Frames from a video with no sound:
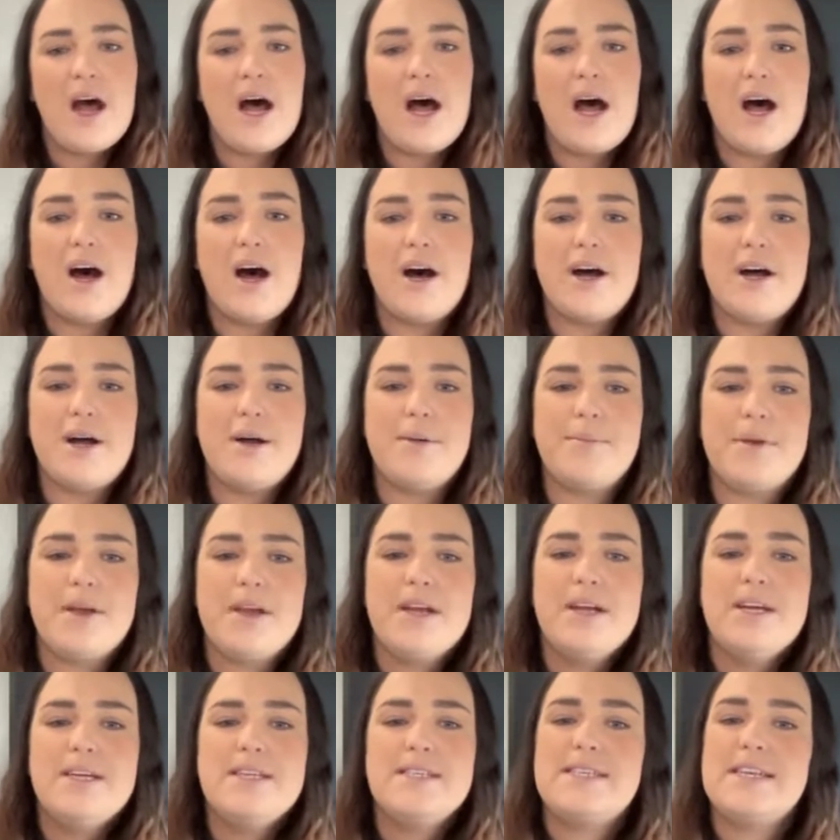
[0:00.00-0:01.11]

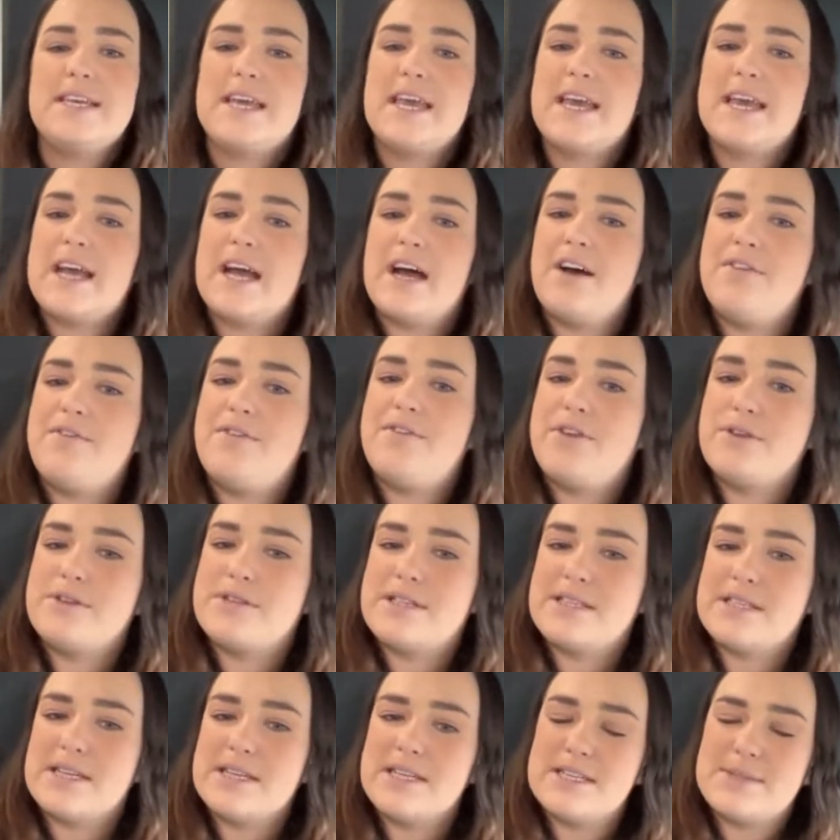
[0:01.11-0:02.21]
CKF
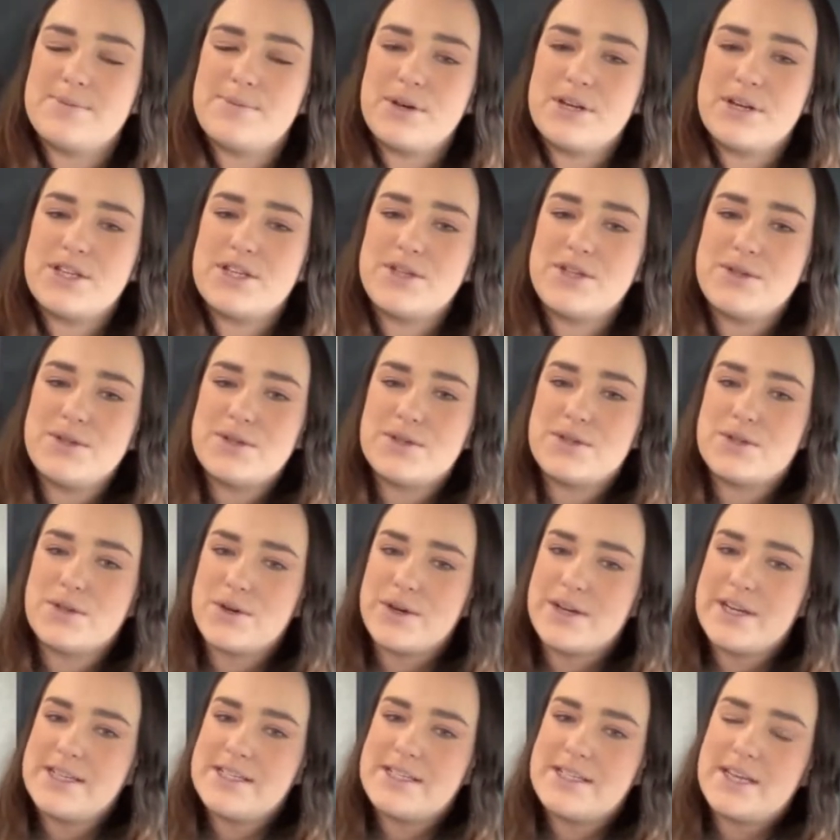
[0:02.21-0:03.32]
uses inspirational
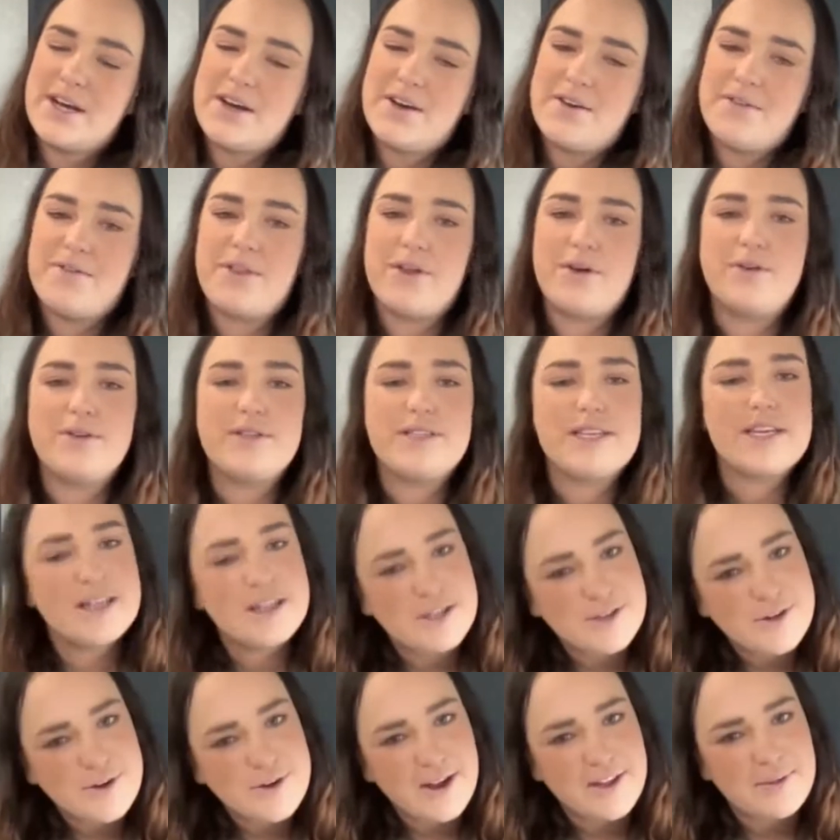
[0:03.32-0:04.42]
stories of those in
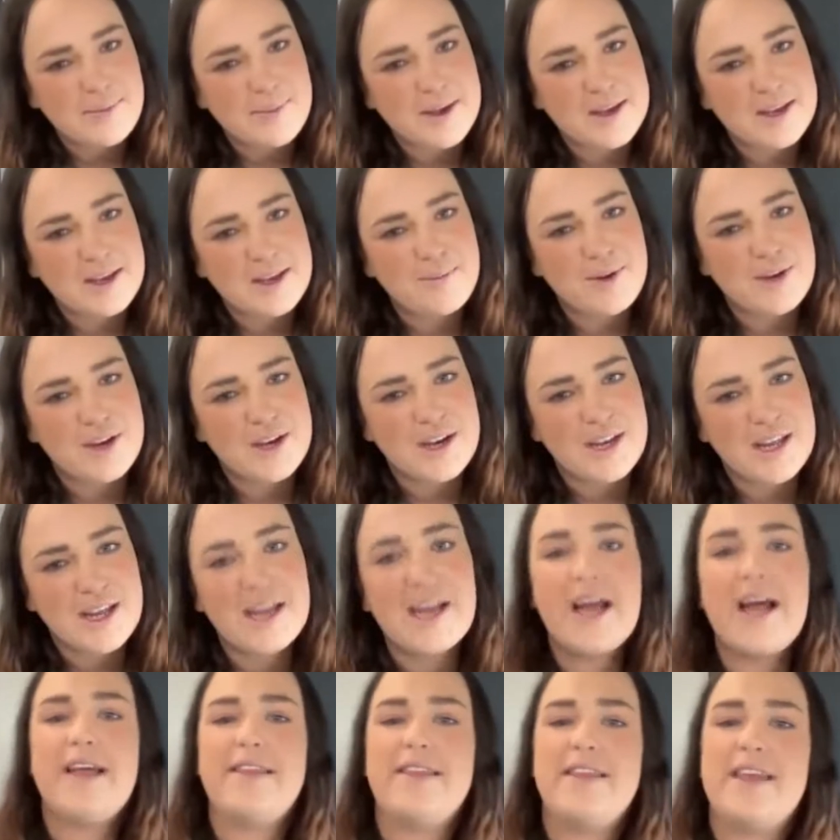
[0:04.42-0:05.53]
the transplant
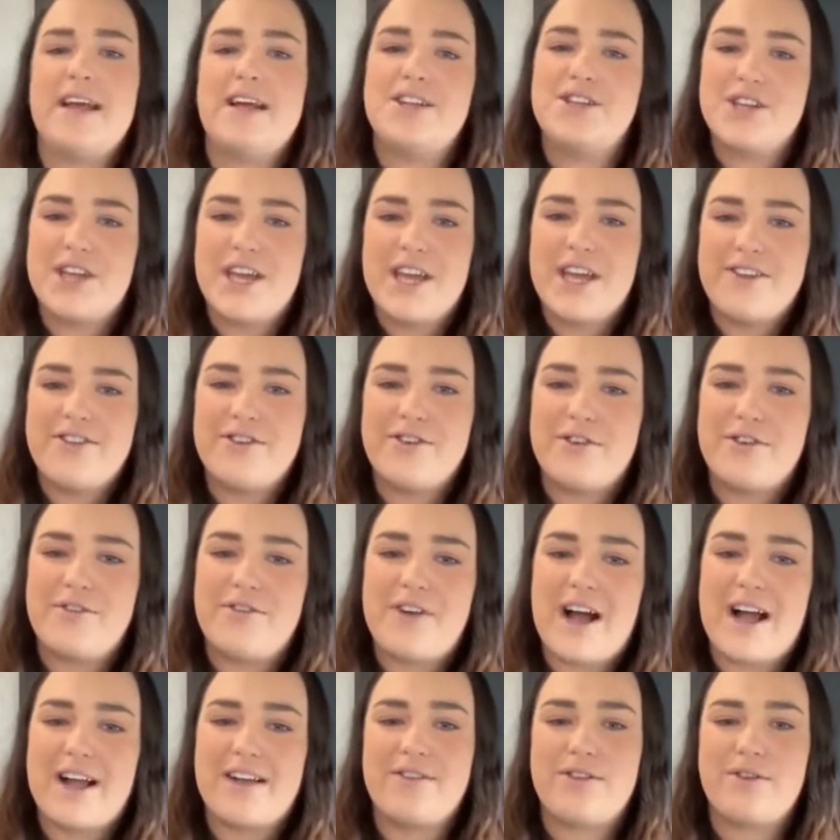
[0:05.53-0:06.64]
community and the educational
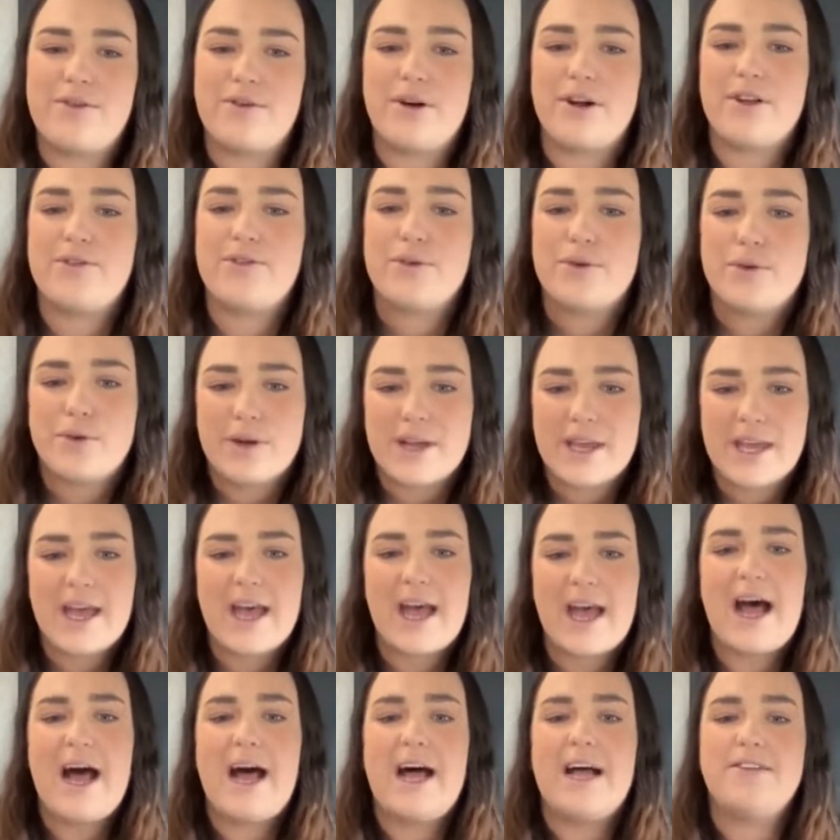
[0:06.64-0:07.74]
facts through our
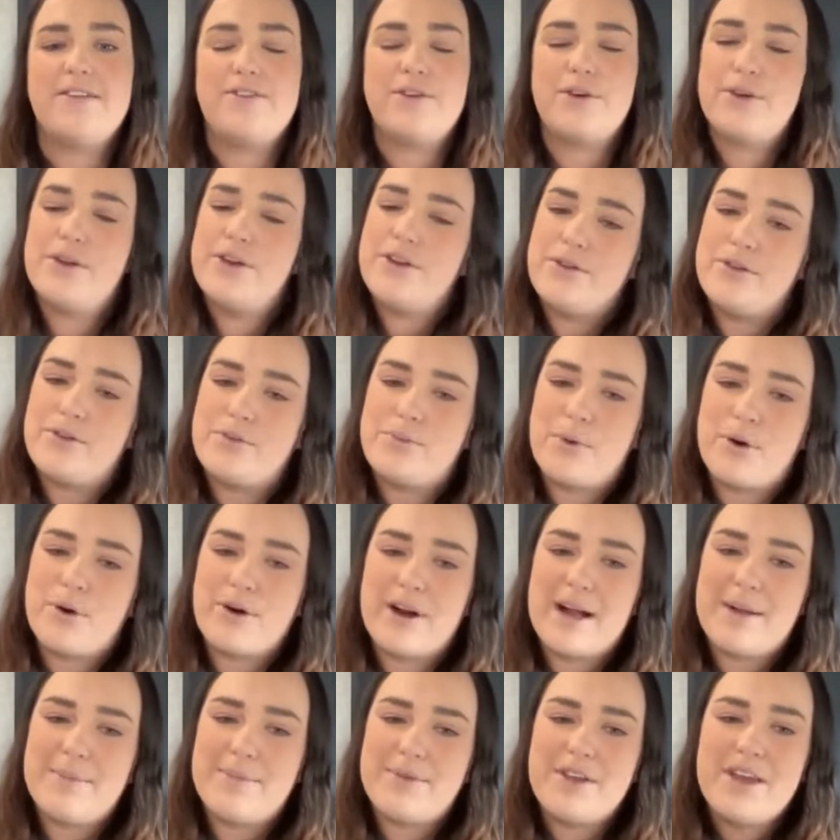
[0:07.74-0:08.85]
toolkit and Donor Dudes
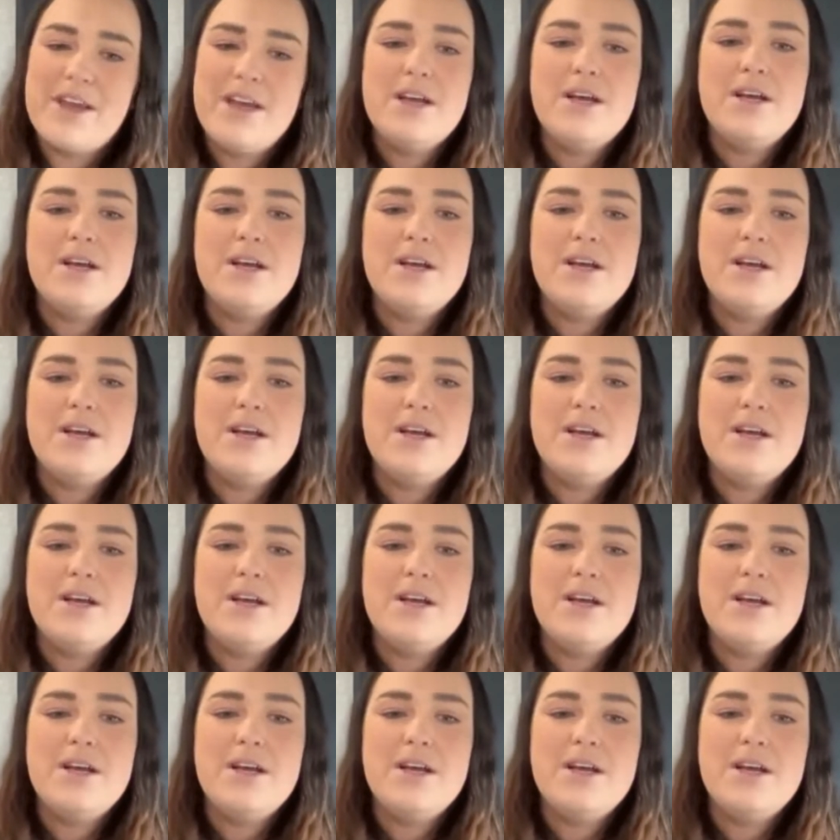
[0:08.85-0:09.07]
programs